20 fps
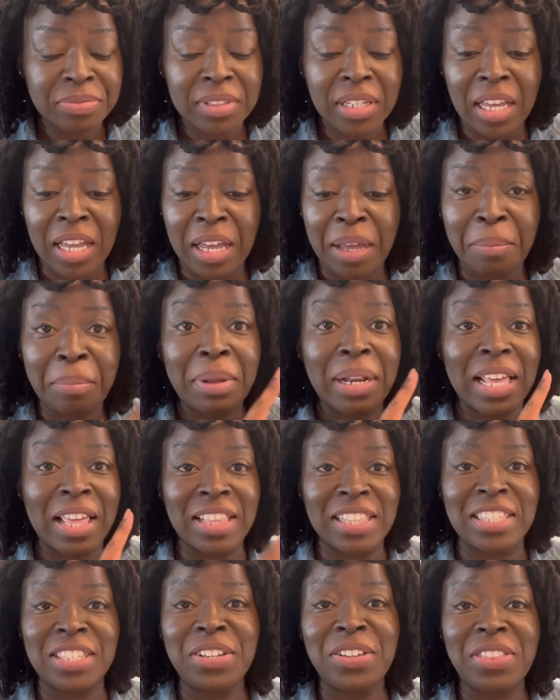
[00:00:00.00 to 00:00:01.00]
But
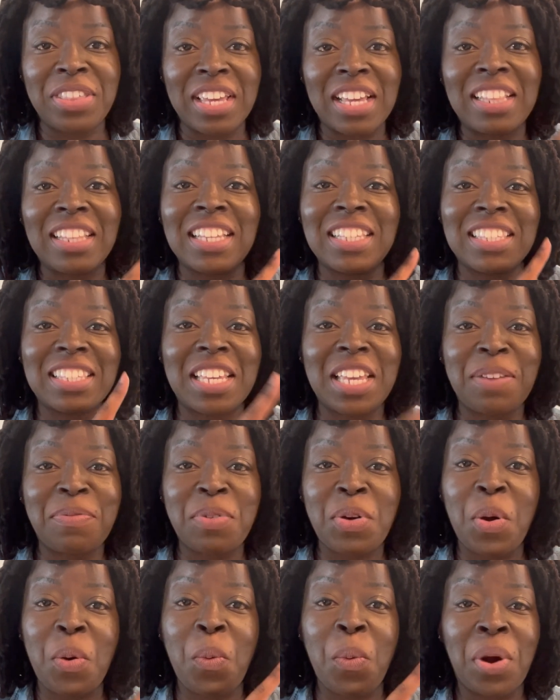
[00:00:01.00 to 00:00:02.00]
until then, let's keep
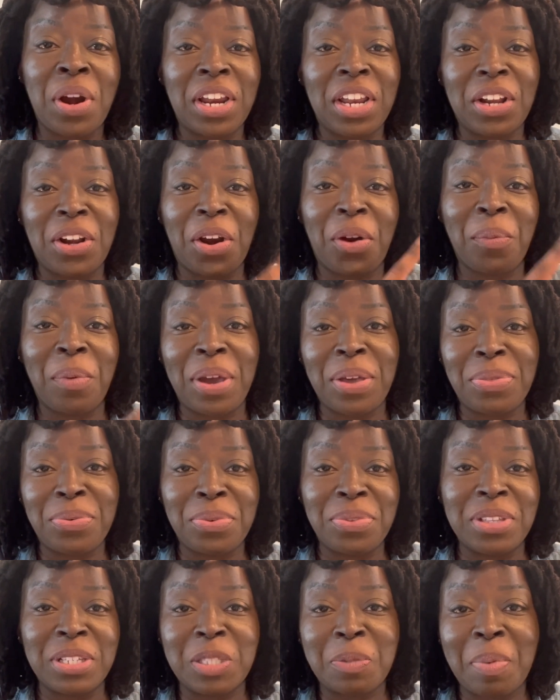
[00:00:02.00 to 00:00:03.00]
working our way
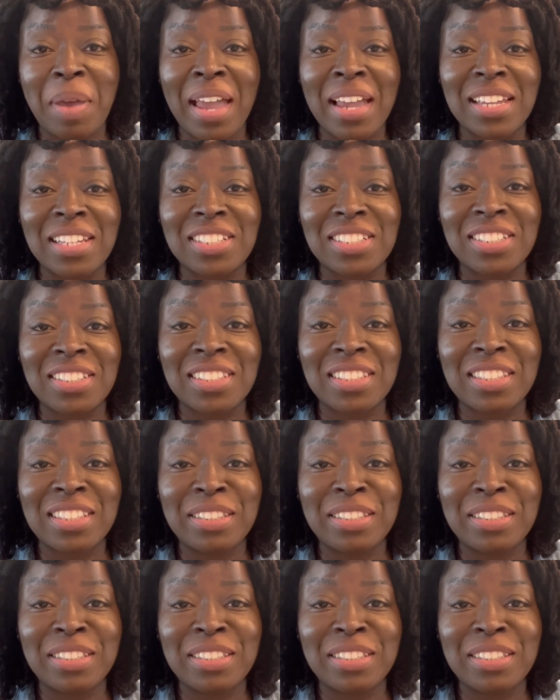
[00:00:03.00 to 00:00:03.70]
through these packages.